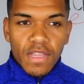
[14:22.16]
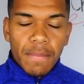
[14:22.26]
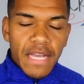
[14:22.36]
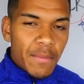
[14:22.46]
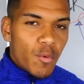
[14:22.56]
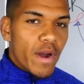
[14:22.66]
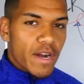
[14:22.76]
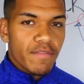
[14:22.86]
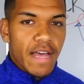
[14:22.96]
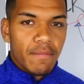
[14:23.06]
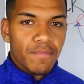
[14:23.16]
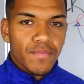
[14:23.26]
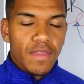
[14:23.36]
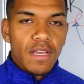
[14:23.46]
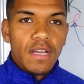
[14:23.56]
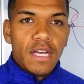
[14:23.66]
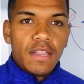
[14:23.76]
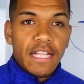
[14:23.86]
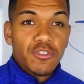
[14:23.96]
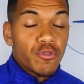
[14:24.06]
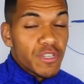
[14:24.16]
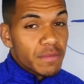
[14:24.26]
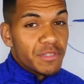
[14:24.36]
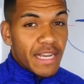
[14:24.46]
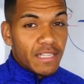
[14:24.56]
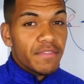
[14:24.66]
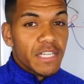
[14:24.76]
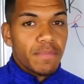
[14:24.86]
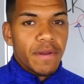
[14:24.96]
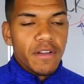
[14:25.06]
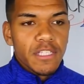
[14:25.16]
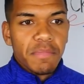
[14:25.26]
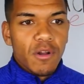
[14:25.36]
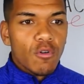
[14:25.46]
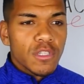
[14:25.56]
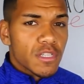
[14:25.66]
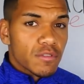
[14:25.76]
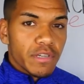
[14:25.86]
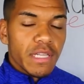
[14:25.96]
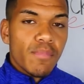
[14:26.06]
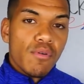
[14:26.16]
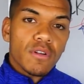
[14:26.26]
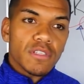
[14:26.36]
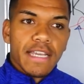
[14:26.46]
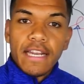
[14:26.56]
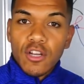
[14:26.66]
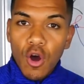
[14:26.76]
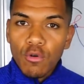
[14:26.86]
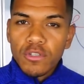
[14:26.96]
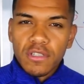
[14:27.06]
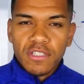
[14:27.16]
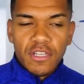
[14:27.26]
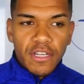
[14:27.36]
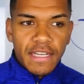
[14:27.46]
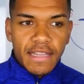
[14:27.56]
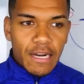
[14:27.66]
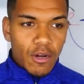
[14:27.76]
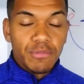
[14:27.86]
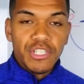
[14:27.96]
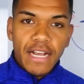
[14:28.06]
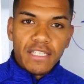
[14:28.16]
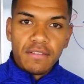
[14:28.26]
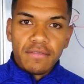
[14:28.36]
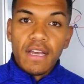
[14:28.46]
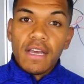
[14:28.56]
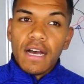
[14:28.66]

Become aware of that. That's through your subjective experience, but also it's really important to get a coach so you can get that objective